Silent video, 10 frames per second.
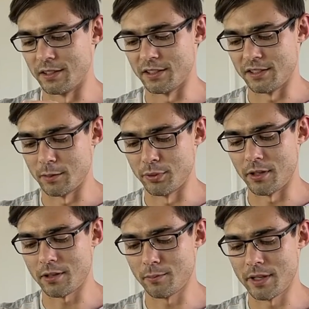a
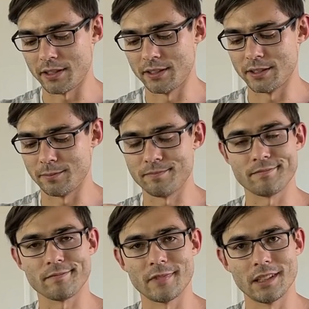Ziploc mechanism
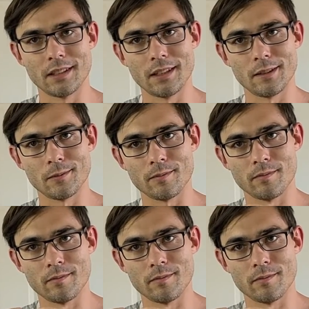in there,